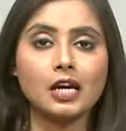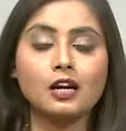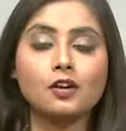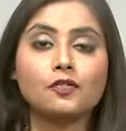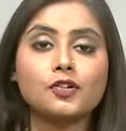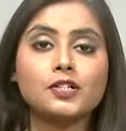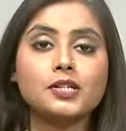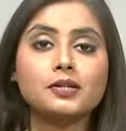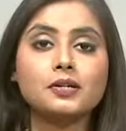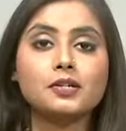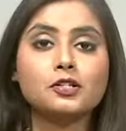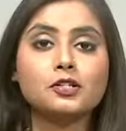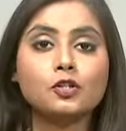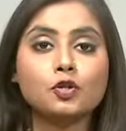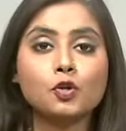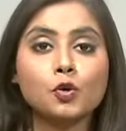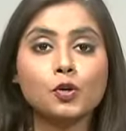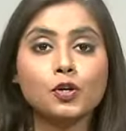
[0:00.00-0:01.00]
Visitors in
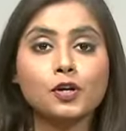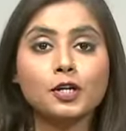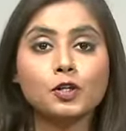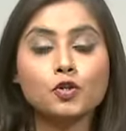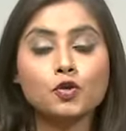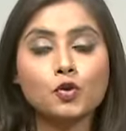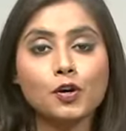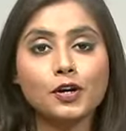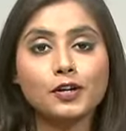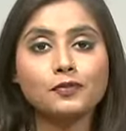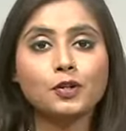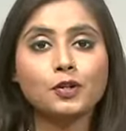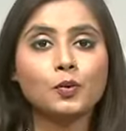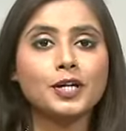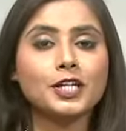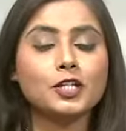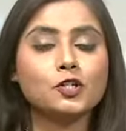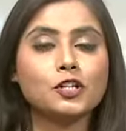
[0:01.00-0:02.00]
Tokyo enjoyed
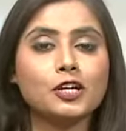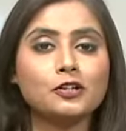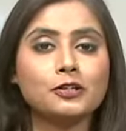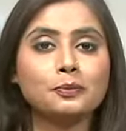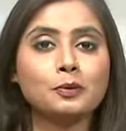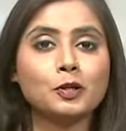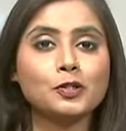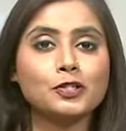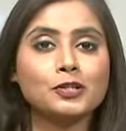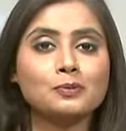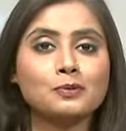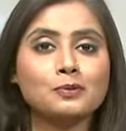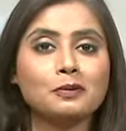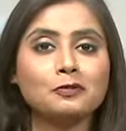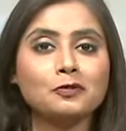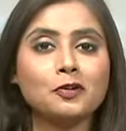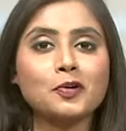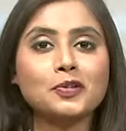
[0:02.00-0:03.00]
viewing cherry blossoms
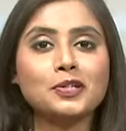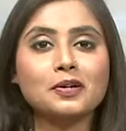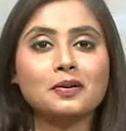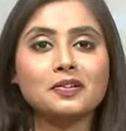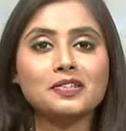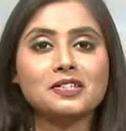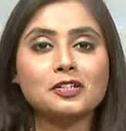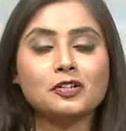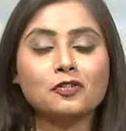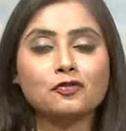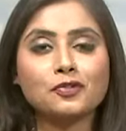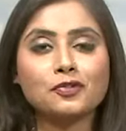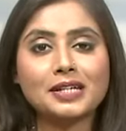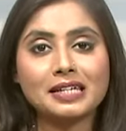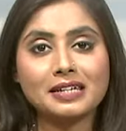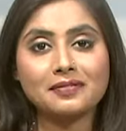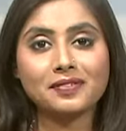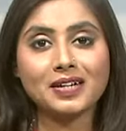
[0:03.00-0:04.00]
before the onset of
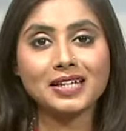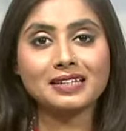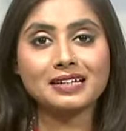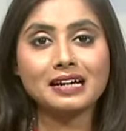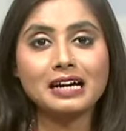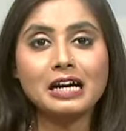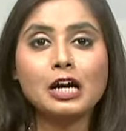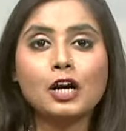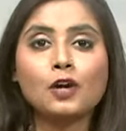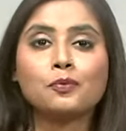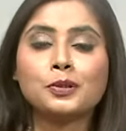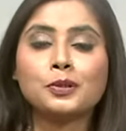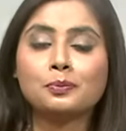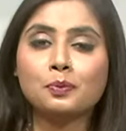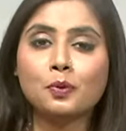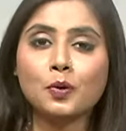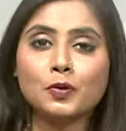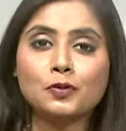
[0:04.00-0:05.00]
rainy weather, with
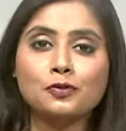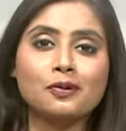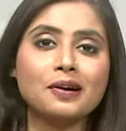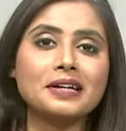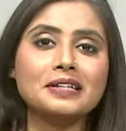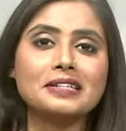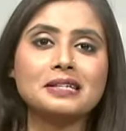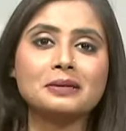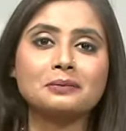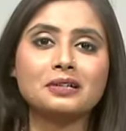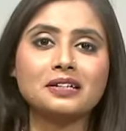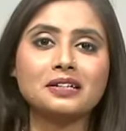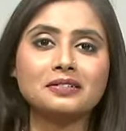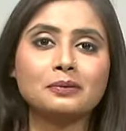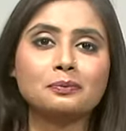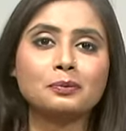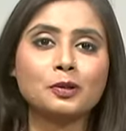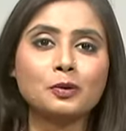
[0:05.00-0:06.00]
boat rides among the
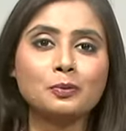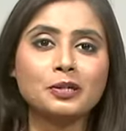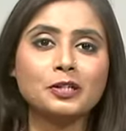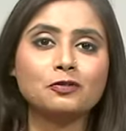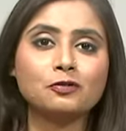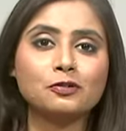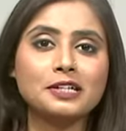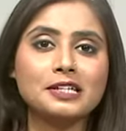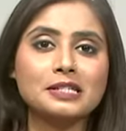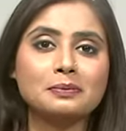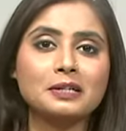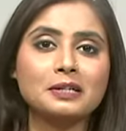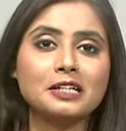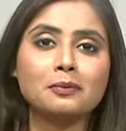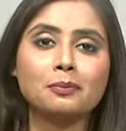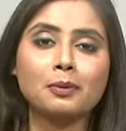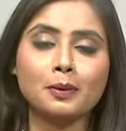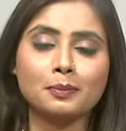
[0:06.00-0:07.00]
blooming trees being a
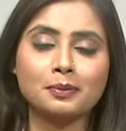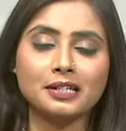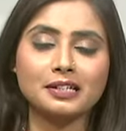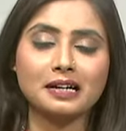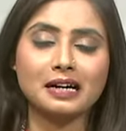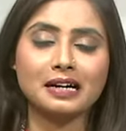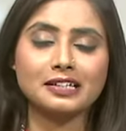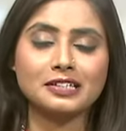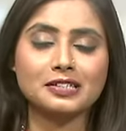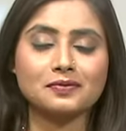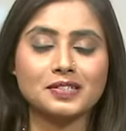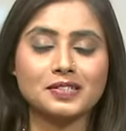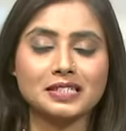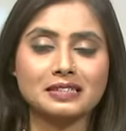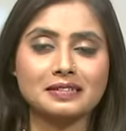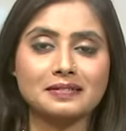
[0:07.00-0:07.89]
popular activity.